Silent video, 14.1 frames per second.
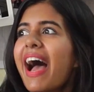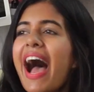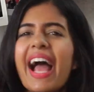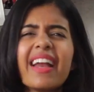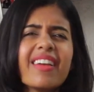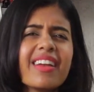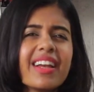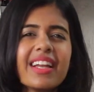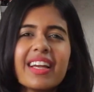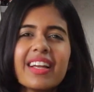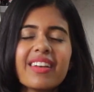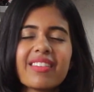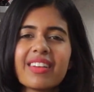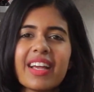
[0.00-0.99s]
I
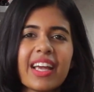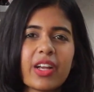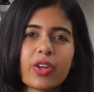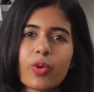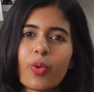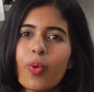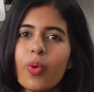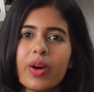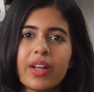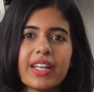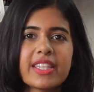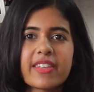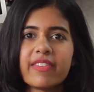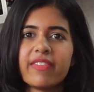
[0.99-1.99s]
really ignore.
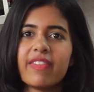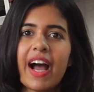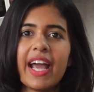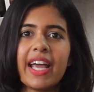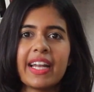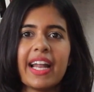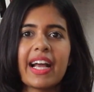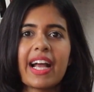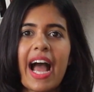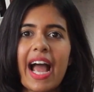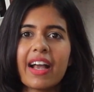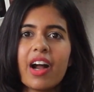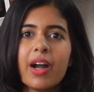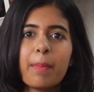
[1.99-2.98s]
It's fine. Like,
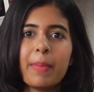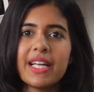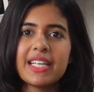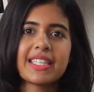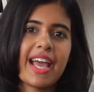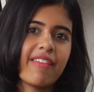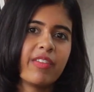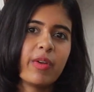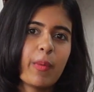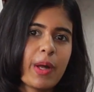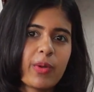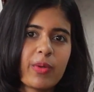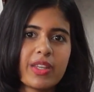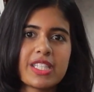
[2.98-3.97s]
I can't please
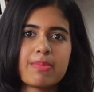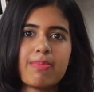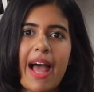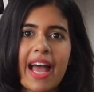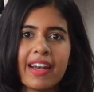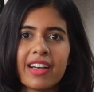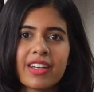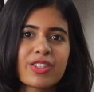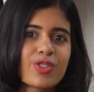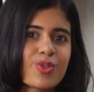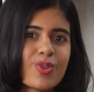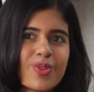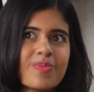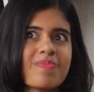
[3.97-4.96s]
everyone on this planet,
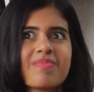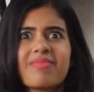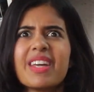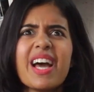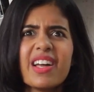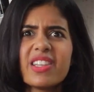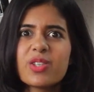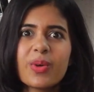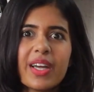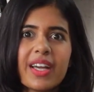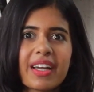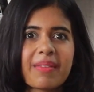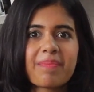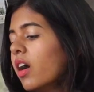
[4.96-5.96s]
so yeah, it's okay.